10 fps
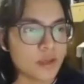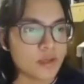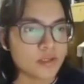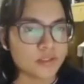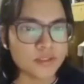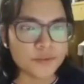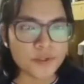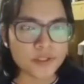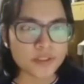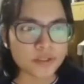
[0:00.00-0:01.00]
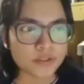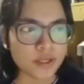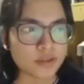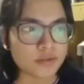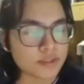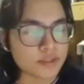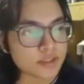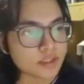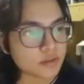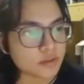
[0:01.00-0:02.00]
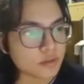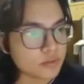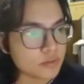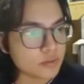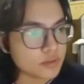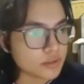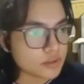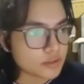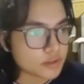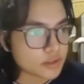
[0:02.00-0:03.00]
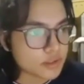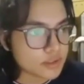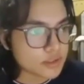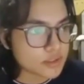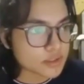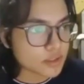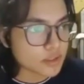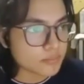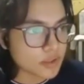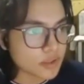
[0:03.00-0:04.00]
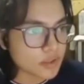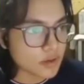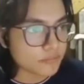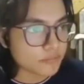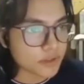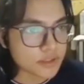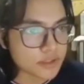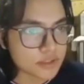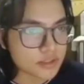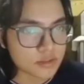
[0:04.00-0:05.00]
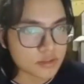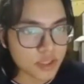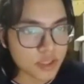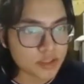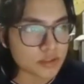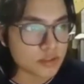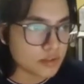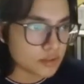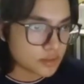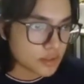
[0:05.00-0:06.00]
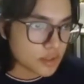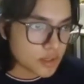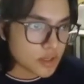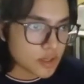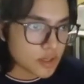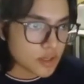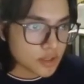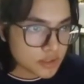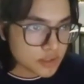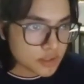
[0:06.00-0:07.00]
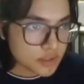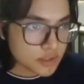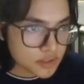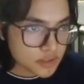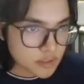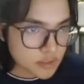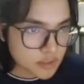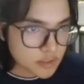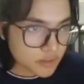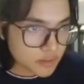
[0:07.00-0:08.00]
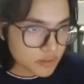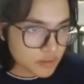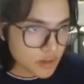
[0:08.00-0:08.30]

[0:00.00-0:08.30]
Since we are starting at the visiting node, this is gonna be our first notation, and this entire